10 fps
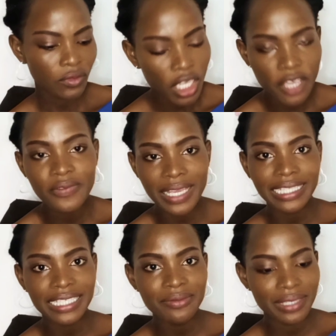If you are
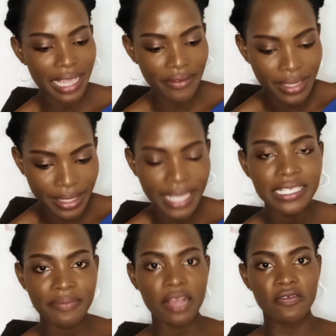starting with gari, get a
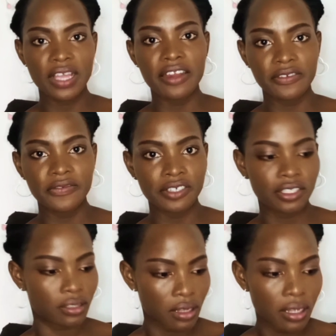bag of gari
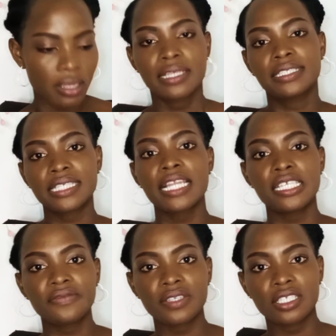first. Sell it,
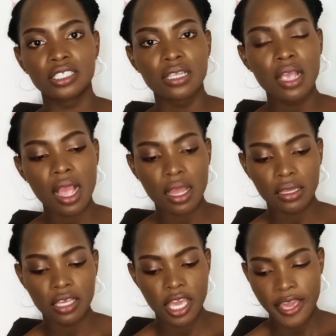finish.
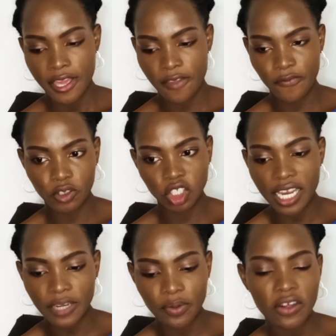If you
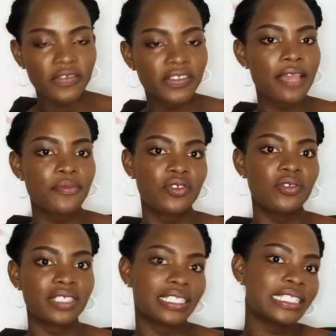check the period of time you
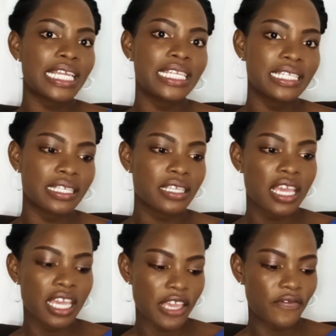use in selling it,
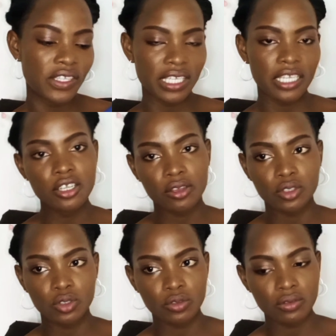if it's a day or
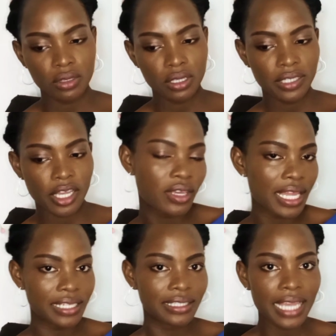two, then you
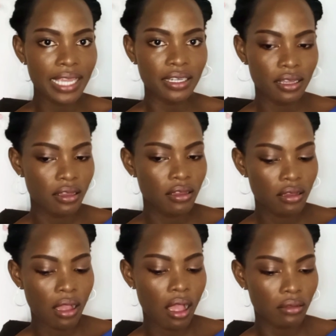can decide,
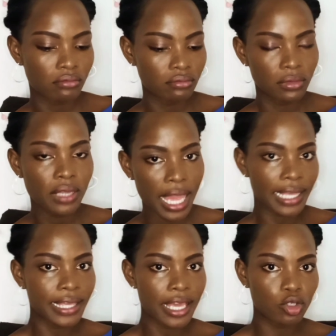I
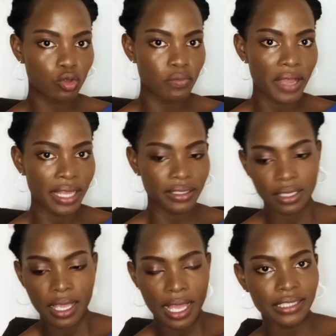can get 2 bags
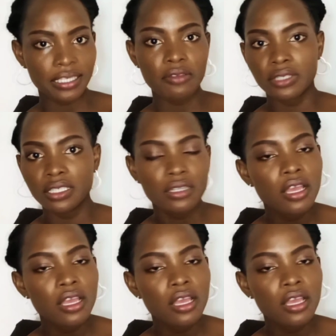and sell within.